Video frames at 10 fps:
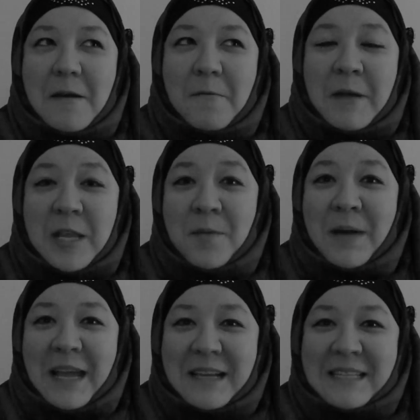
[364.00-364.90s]
when you
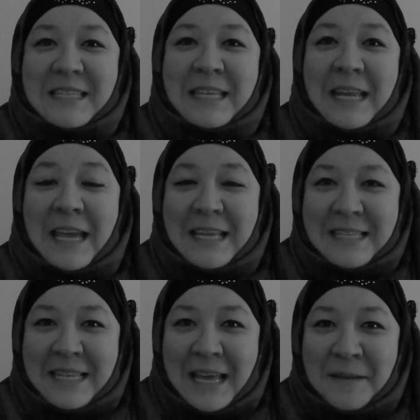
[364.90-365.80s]
might consider
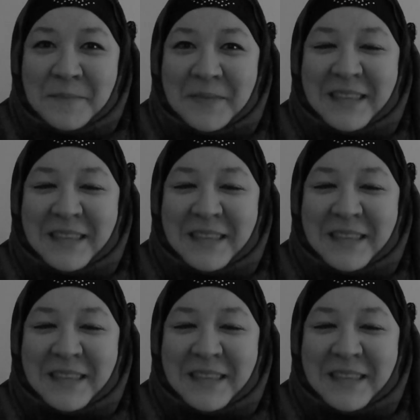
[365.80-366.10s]
Islam